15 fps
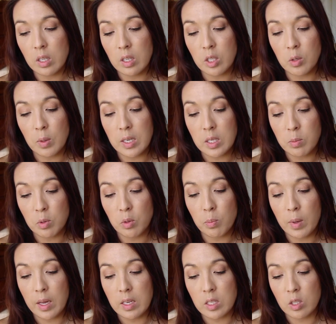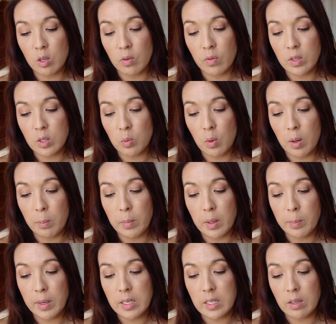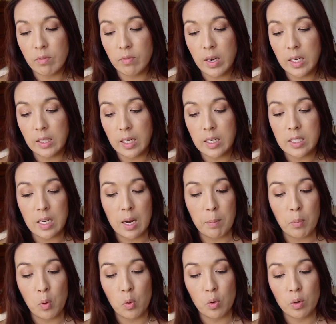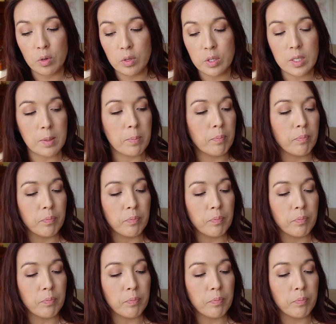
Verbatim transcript: into a smooth matte surface while minimizing fine lines and pores.